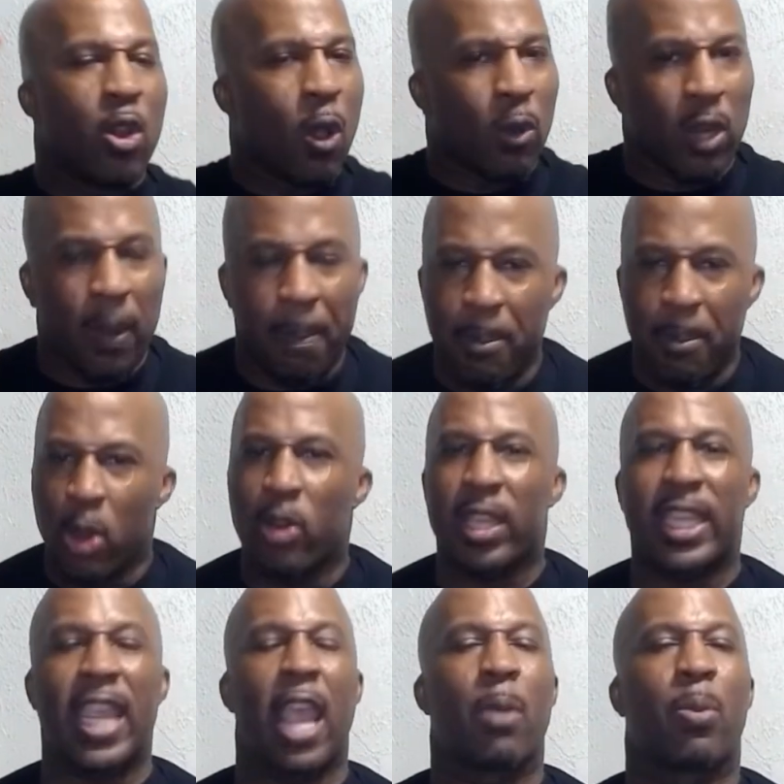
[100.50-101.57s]

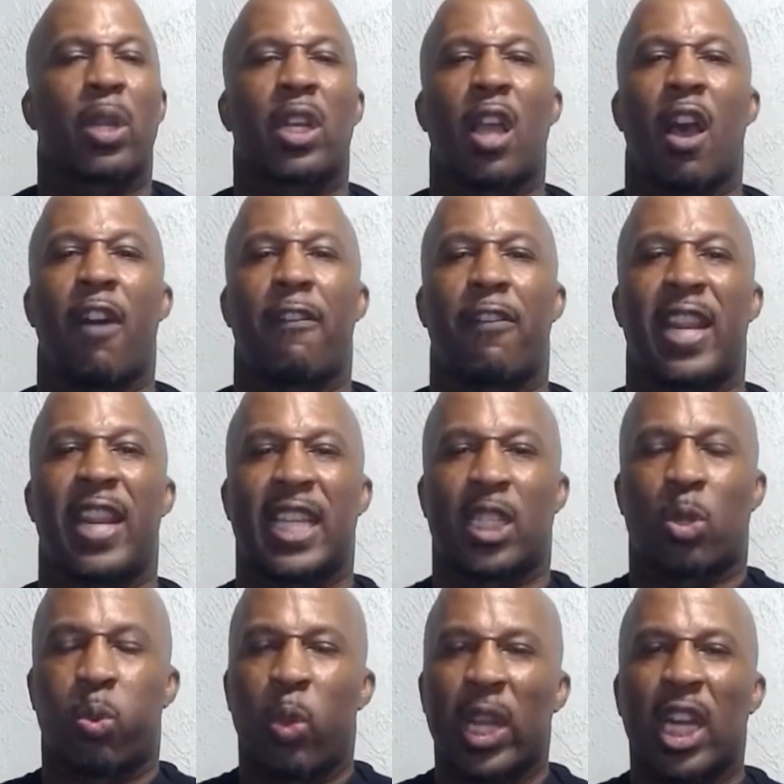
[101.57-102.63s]
communicate with
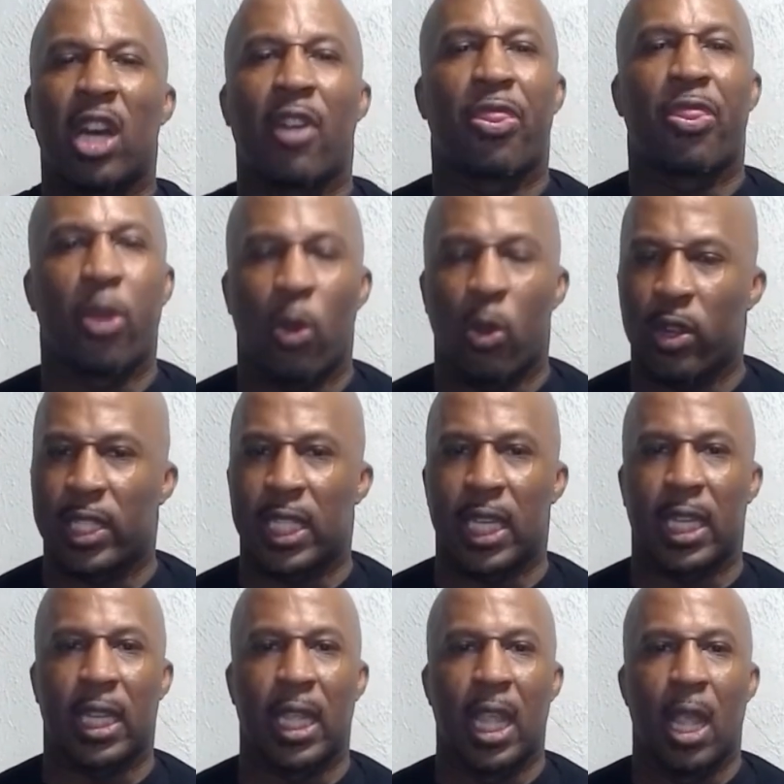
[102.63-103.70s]
confidence, with
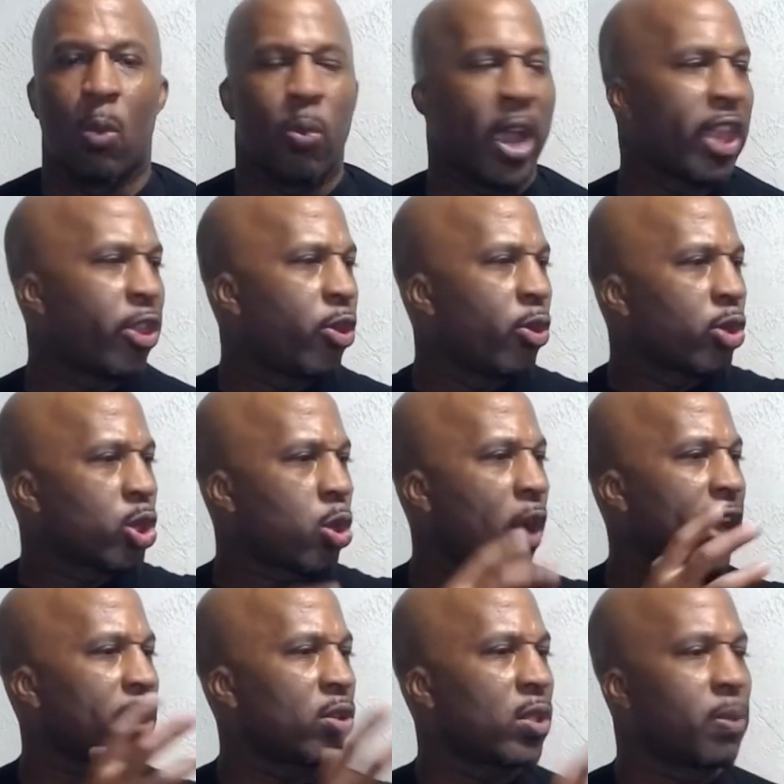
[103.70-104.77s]
authority, whether you're
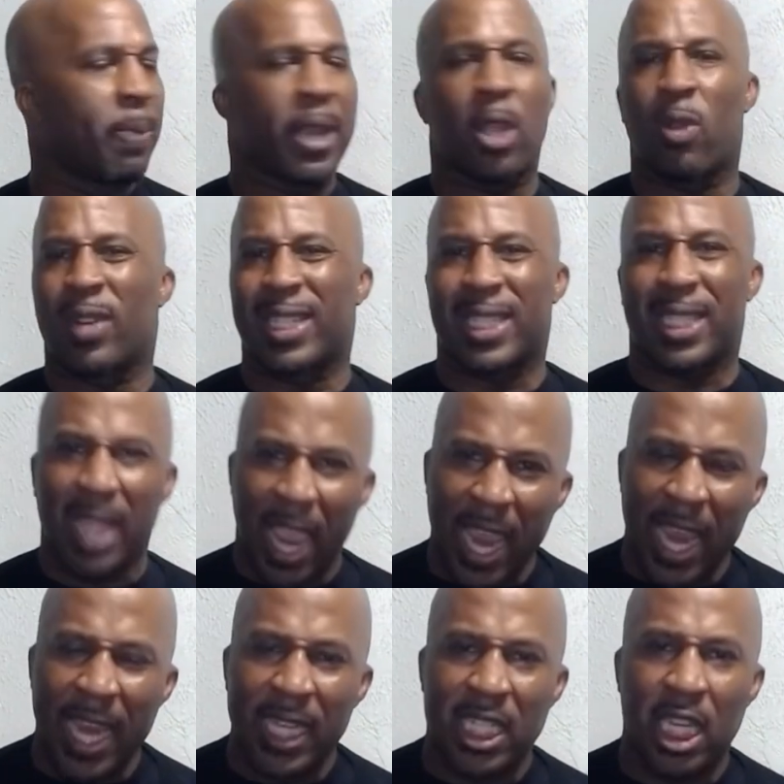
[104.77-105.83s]
trying to speak on a
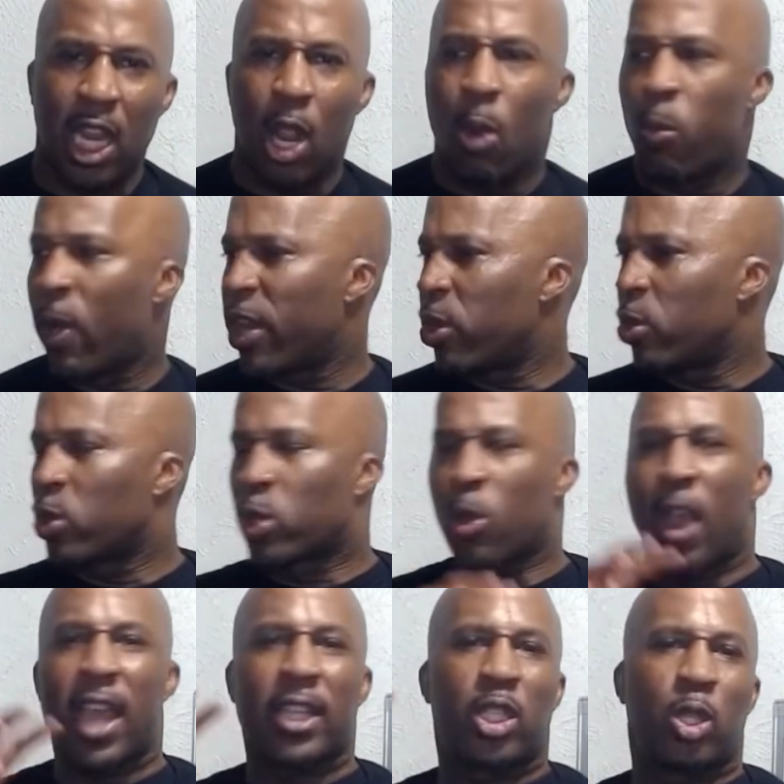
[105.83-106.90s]
stage, whether you
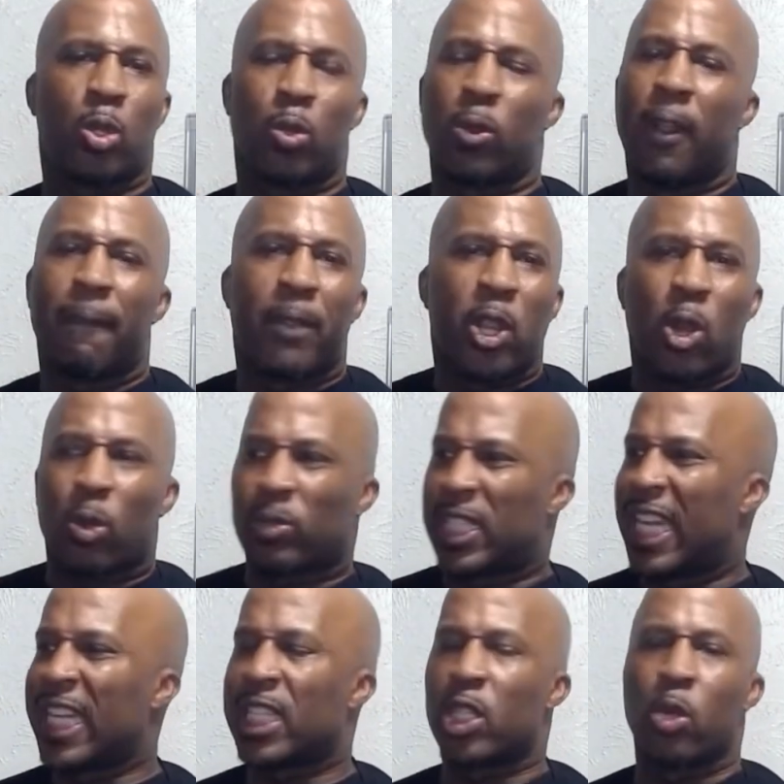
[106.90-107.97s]
try to,
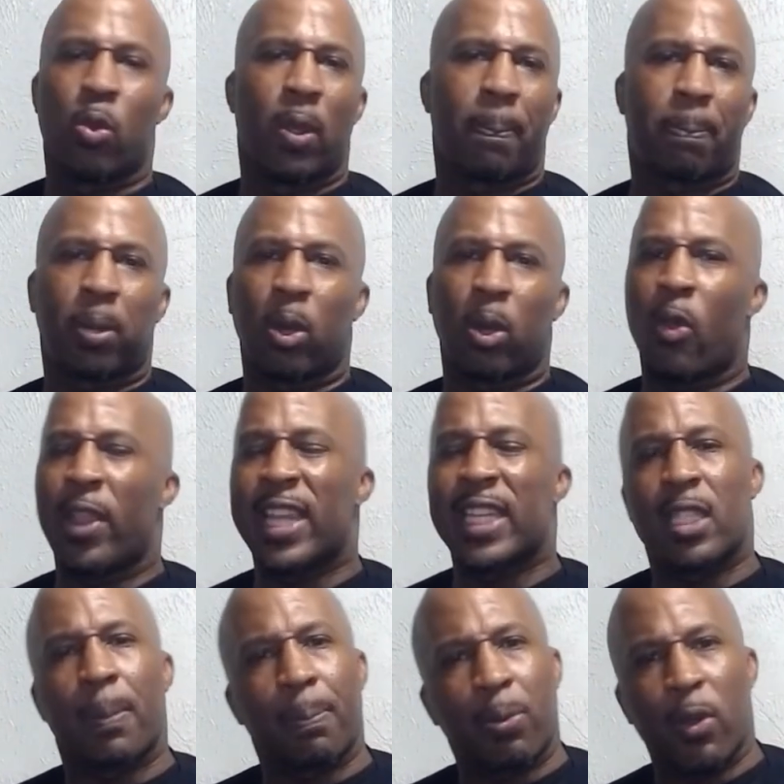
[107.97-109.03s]
teach new employees
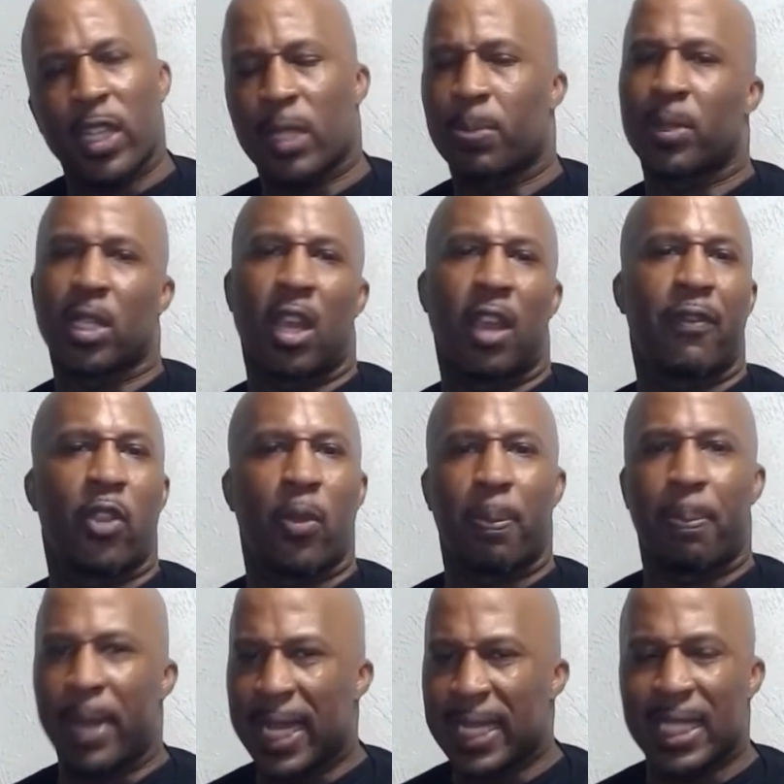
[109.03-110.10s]
the principles of your
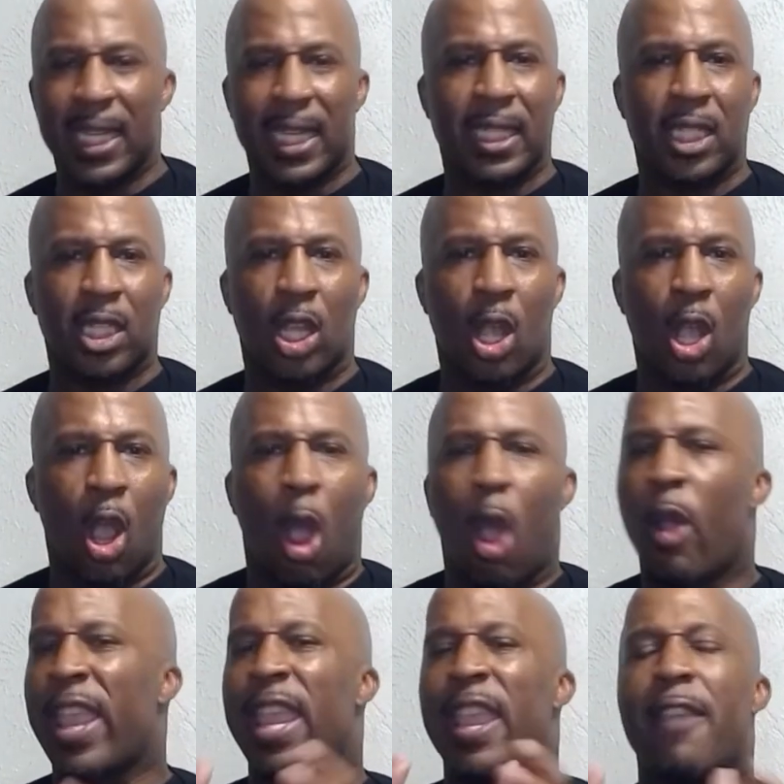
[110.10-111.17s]
business, or
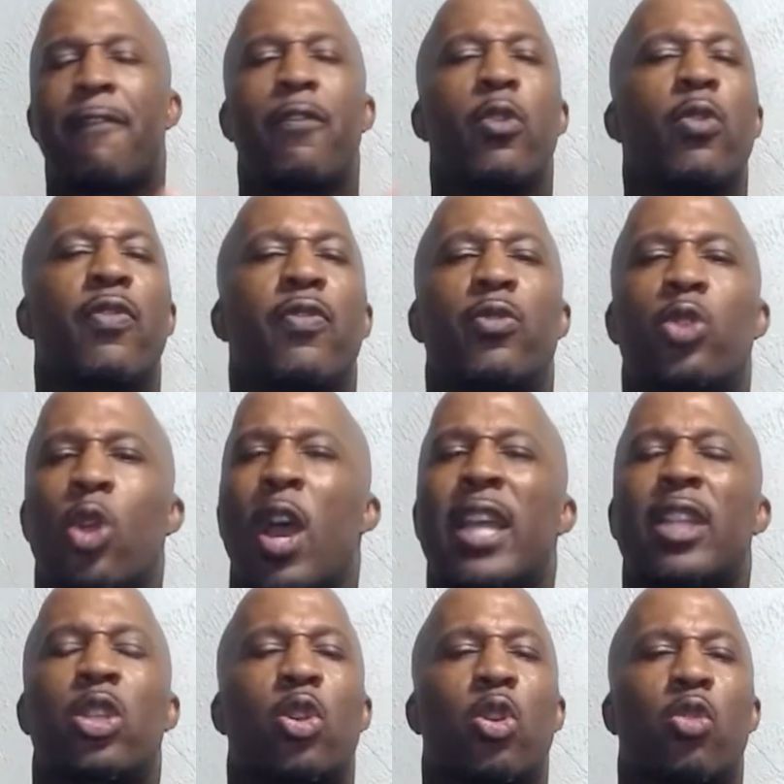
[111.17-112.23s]
if you've tried
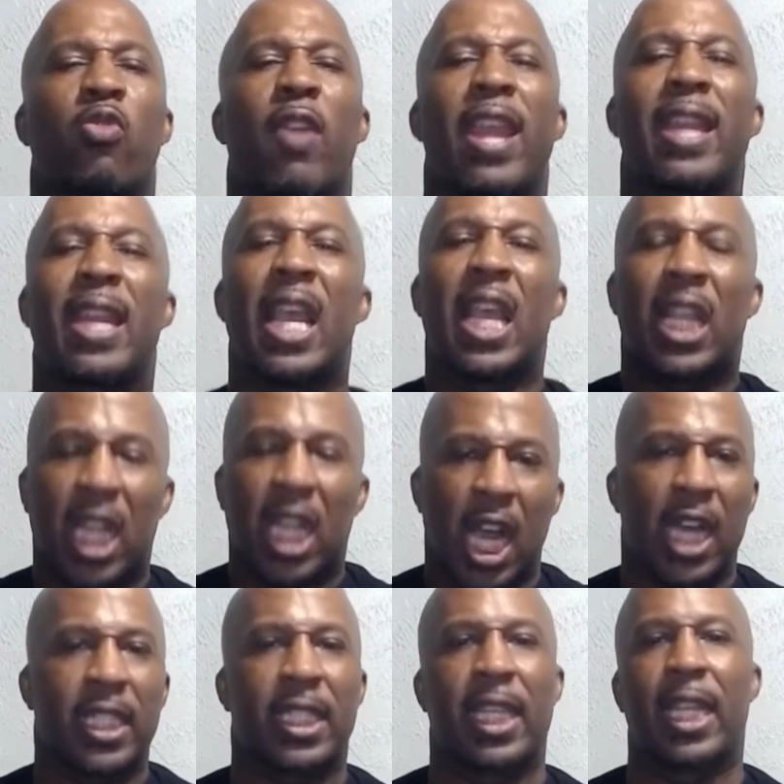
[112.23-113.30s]
to create
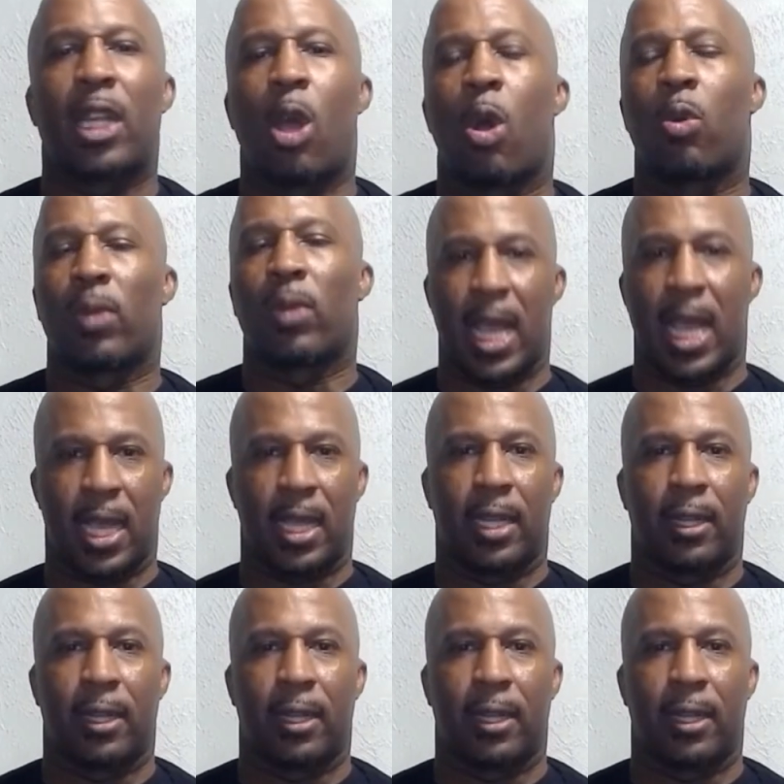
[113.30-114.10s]
content online.